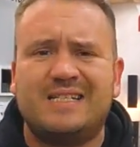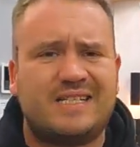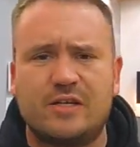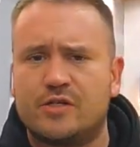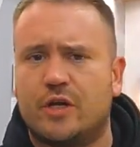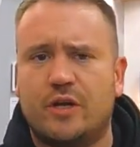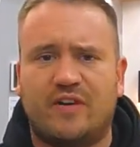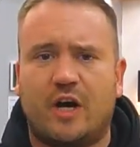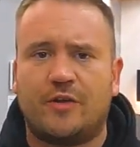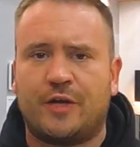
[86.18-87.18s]
single zone
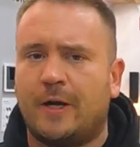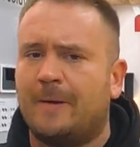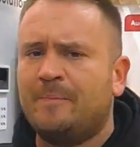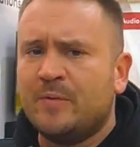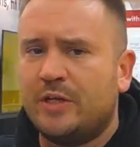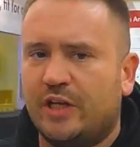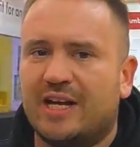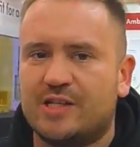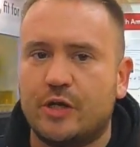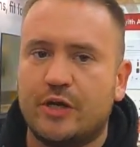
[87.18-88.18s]
of audio, and then you
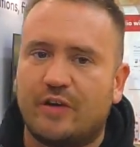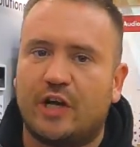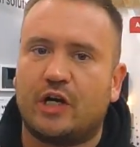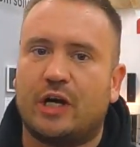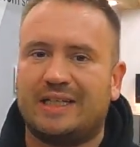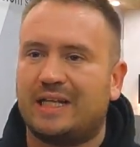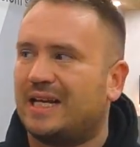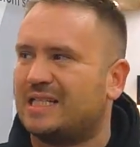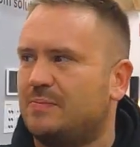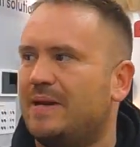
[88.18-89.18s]
get zone of audio added at
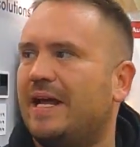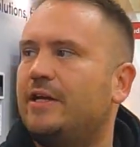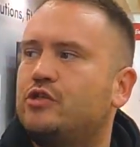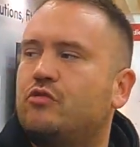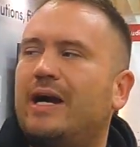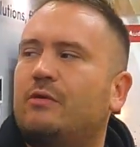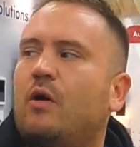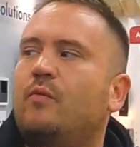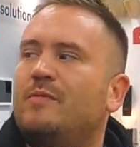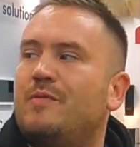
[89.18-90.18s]
last minute. Triad
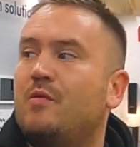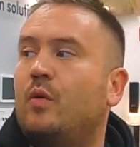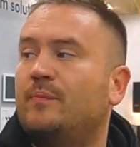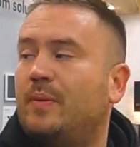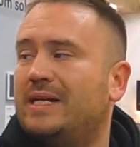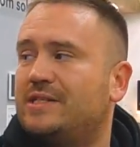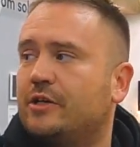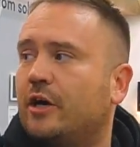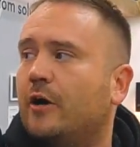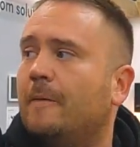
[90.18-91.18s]
1 would be one place
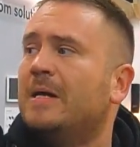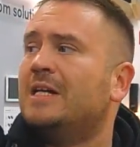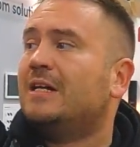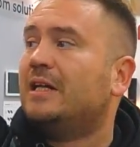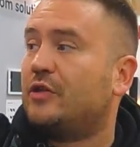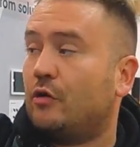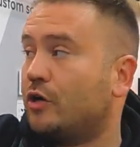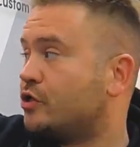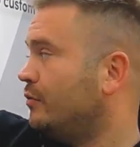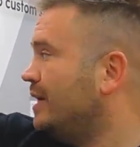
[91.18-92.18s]
to go. They're
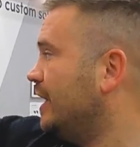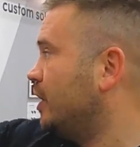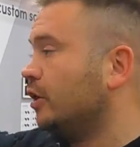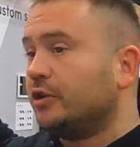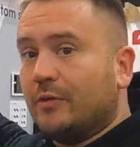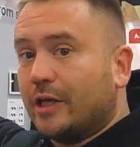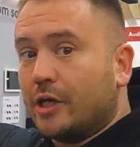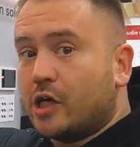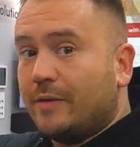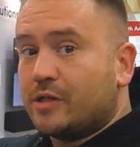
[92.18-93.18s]
also really good, and we're
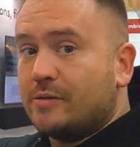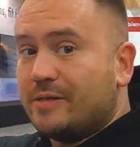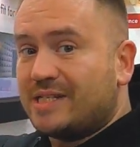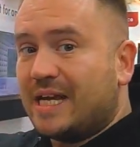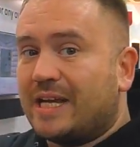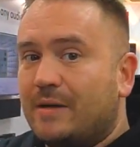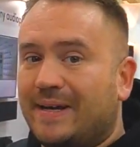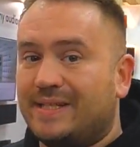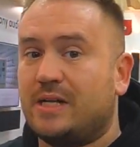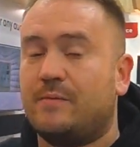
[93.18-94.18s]
going to come on to in a second. You
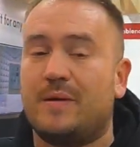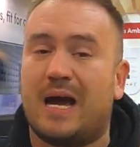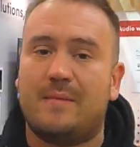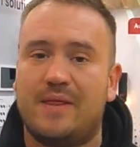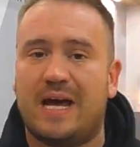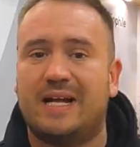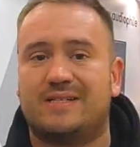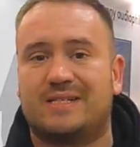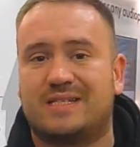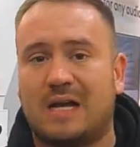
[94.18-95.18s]
might see behind me there
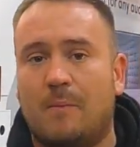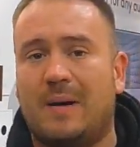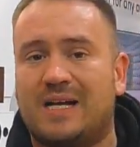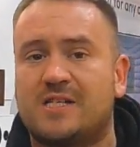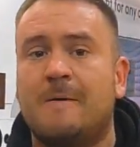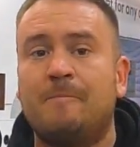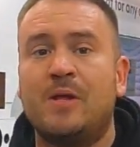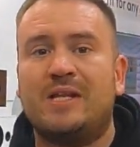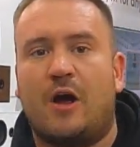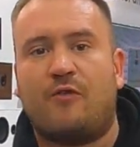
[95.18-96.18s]
is the soundbars.
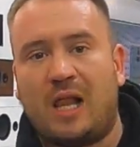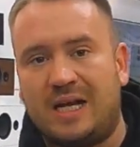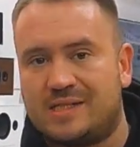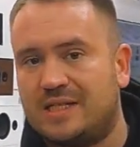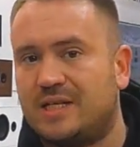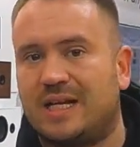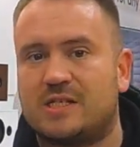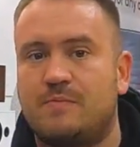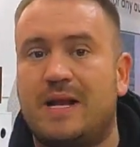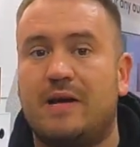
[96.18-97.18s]
Now if clients said to you
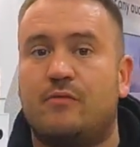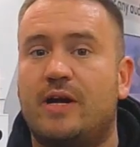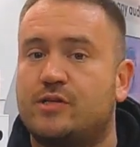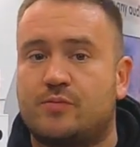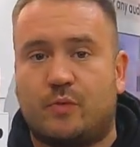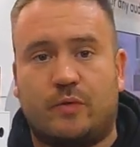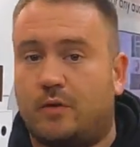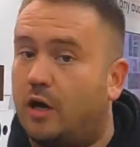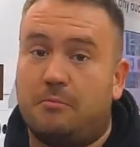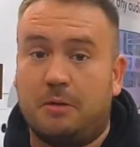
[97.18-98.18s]
last minute, Rich,
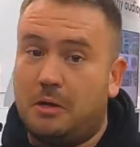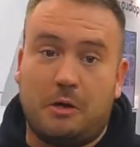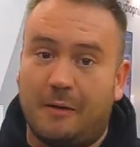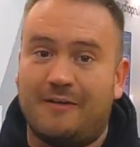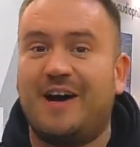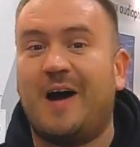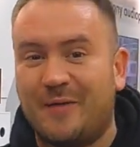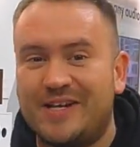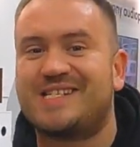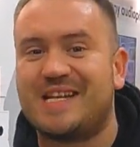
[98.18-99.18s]
I
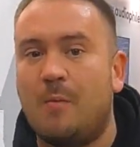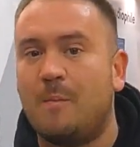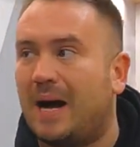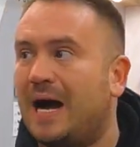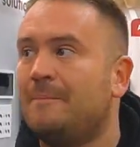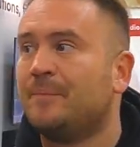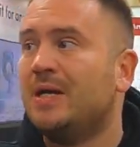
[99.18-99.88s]
want a soundbar,